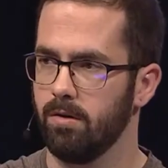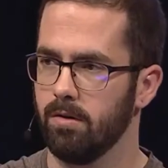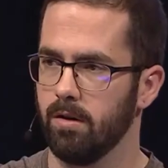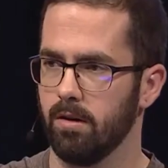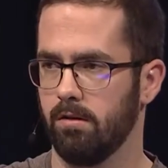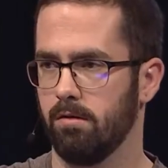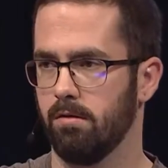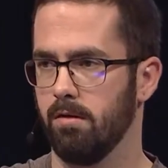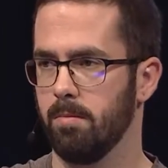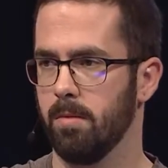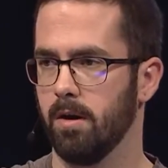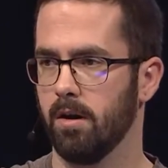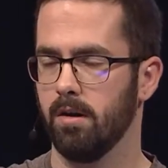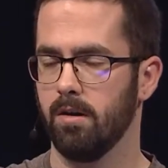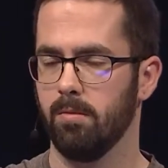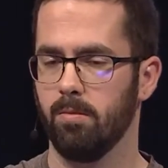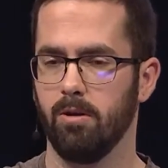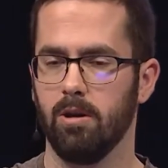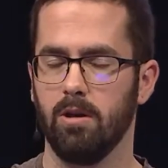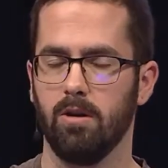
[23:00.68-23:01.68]
your S3
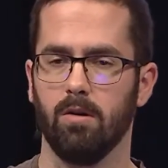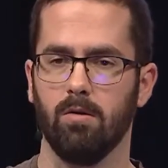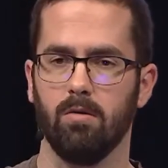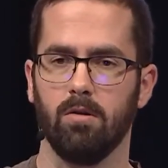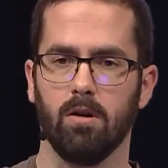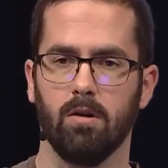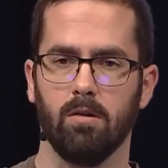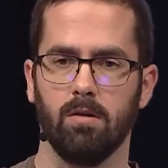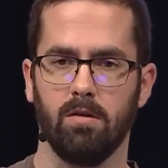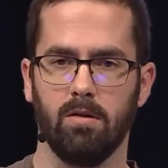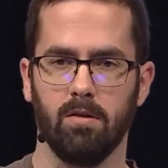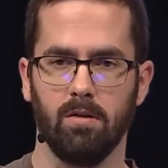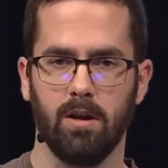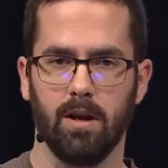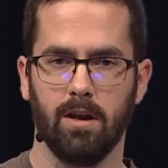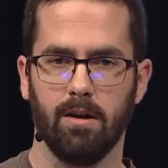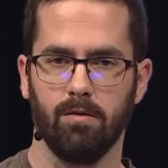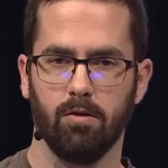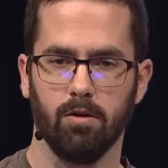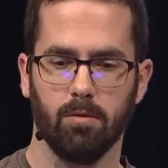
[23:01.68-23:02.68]
bucket, but you don't know until the
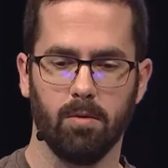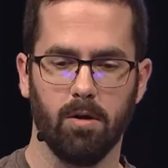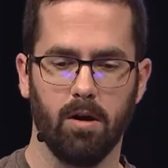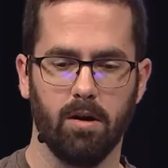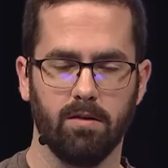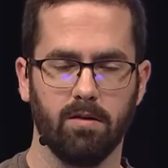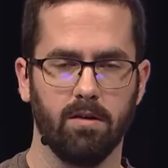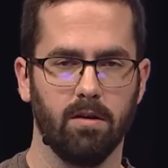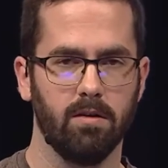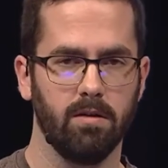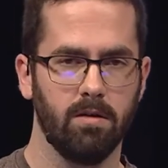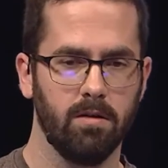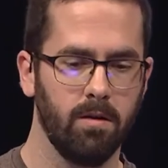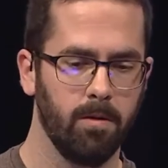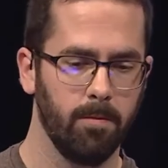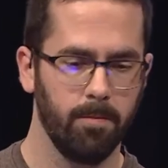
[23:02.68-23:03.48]
end of your process.